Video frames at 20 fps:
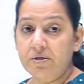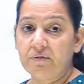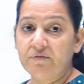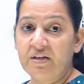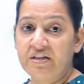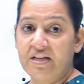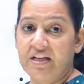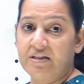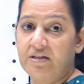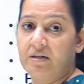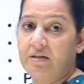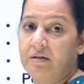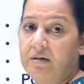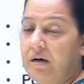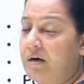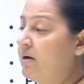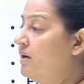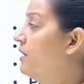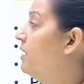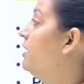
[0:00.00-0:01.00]
of the death?
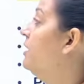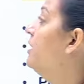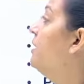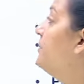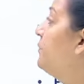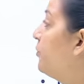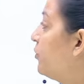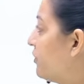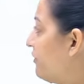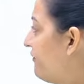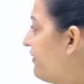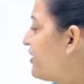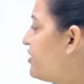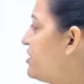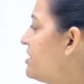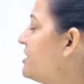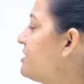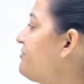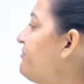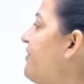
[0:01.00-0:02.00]
Putrefaction
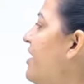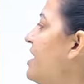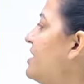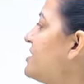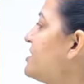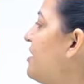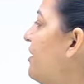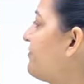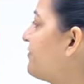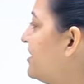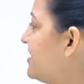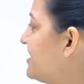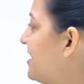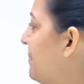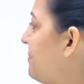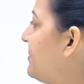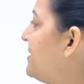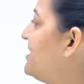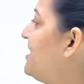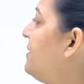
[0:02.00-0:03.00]
is fast after
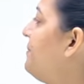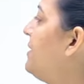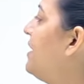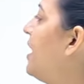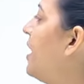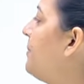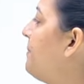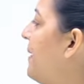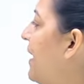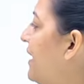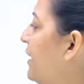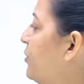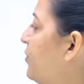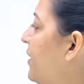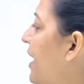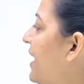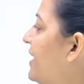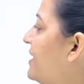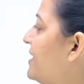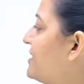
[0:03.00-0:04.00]
septicemia,
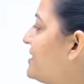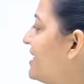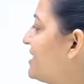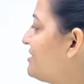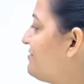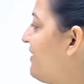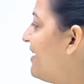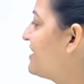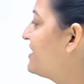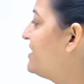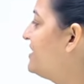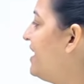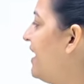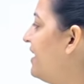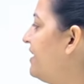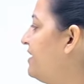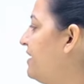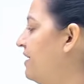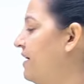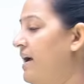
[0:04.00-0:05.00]
peritonitis, asphyxia,
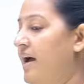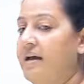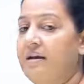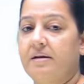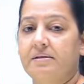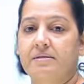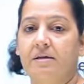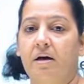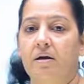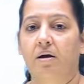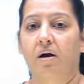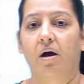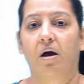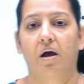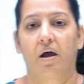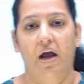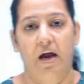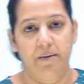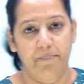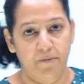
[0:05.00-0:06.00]
and anasarca,
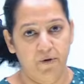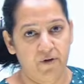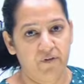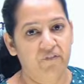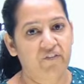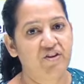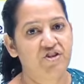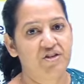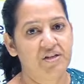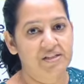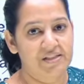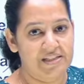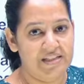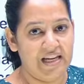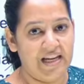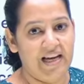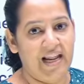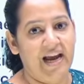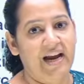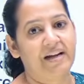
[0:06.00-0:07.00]
and putrefaction is
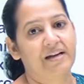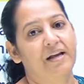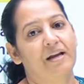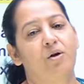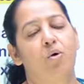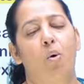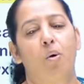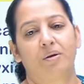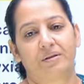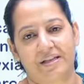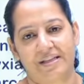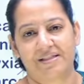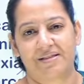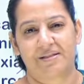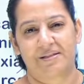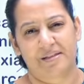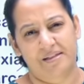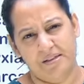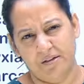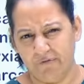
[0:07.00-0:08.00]
delayed in all these
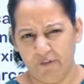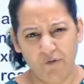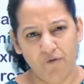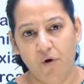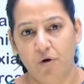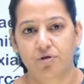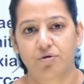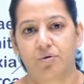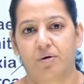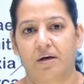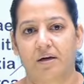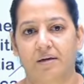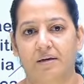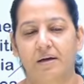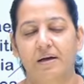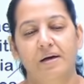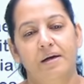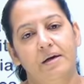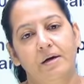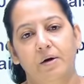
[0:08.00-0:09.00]
diseases if you want to learn.
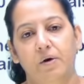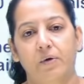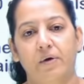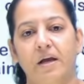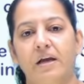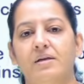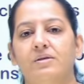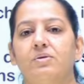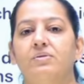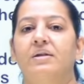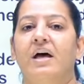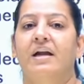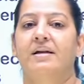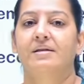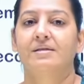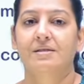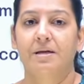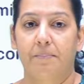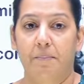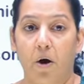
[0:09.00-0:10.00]
Okay, so that
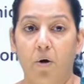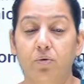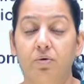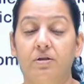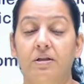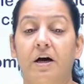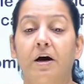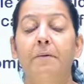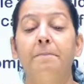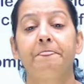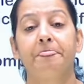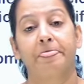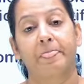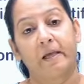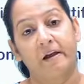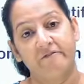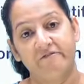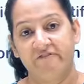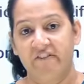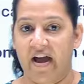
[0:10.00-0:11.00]
is about the
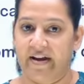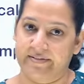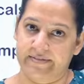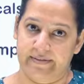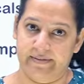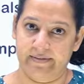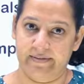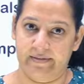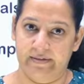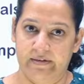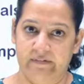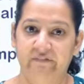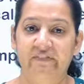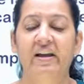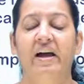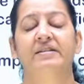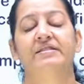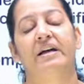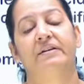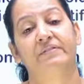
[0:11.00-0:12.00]
factors. We
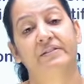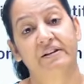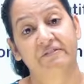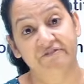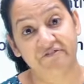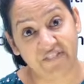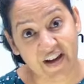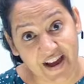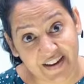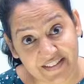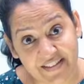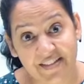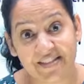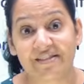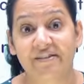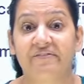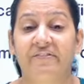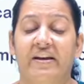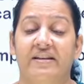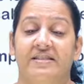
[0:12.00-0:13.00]
are done with the factors
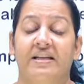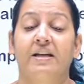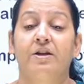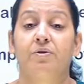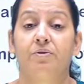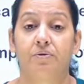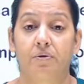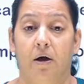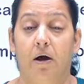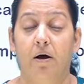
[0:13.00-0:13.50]
affecting